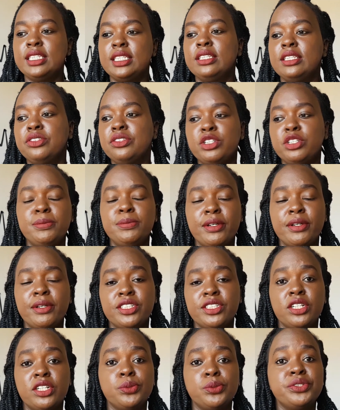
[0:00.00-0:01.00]
those
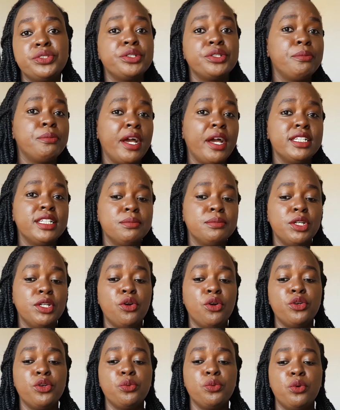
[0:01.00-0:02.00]
pictures will remind me
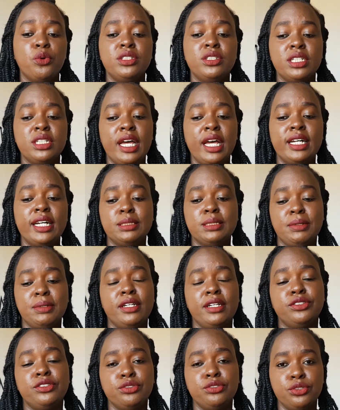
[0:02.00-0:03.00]
on what I aspire
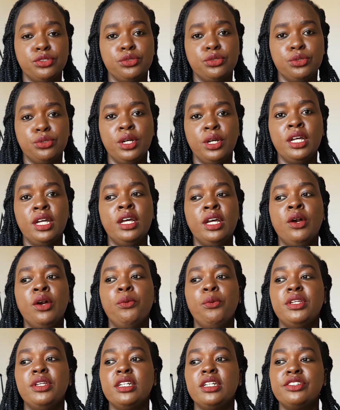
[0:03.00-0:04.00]
to do
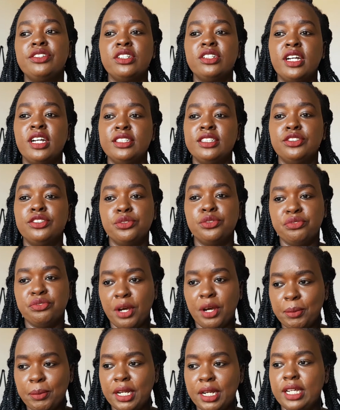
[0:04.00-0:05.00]
in regards to
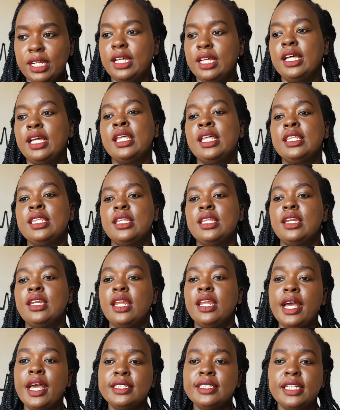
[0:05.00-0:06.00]
family. Then
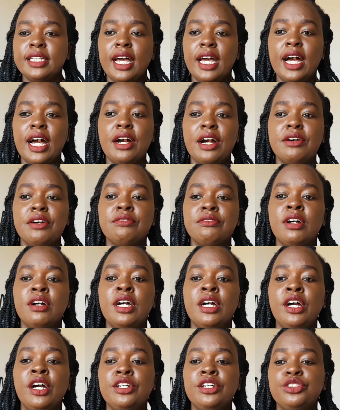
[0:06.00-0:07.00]
next I have
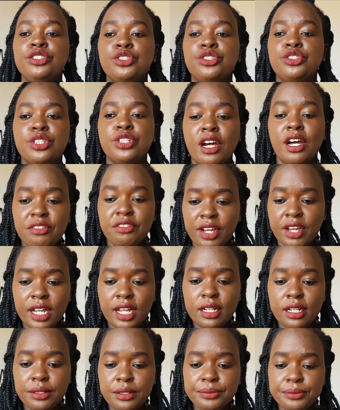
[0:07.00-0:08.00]
travel.
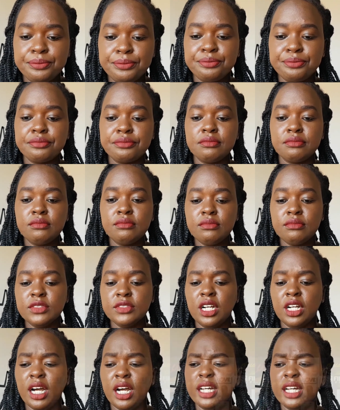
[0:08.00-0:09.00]

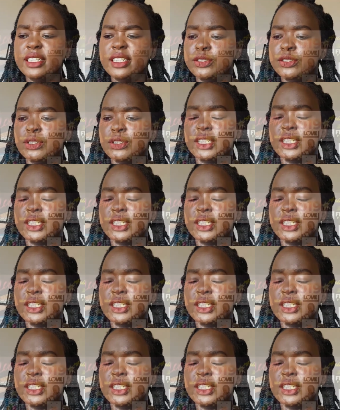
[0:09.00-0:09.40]
This was